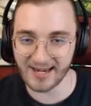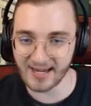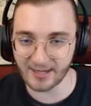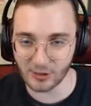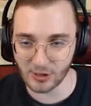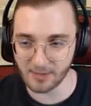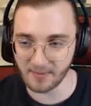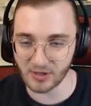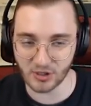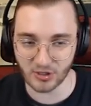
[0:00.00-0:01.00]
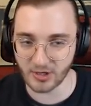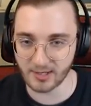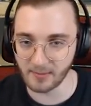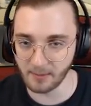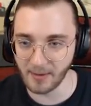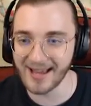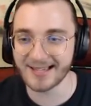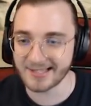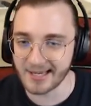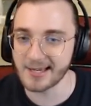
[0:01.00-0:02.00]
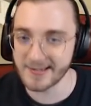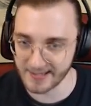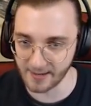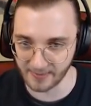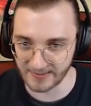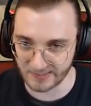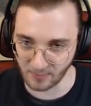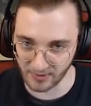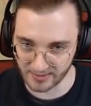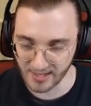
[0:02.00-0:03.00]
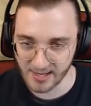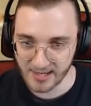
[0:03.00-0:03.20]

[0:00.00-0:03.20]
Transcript: any other ship is just gonna be piss easy at this point.